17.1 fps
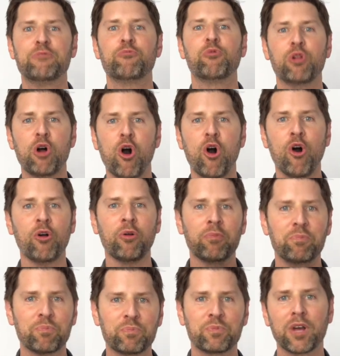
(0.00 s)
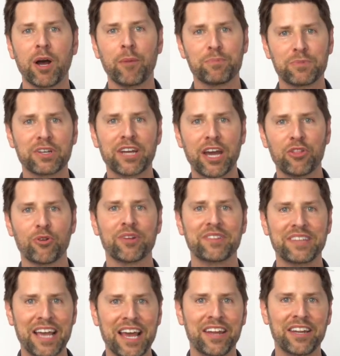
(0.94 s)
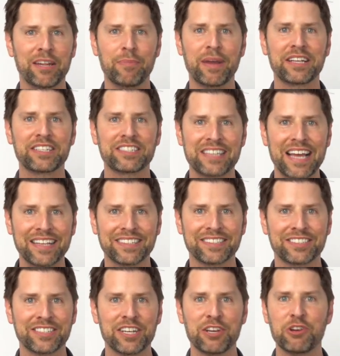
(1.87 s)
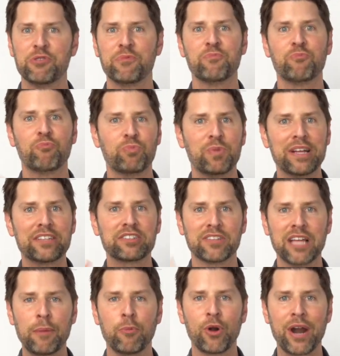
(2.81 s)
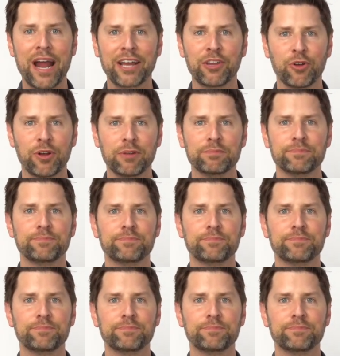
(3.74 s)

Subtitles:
will all come together at the end and make sense. It's a lot more accurate.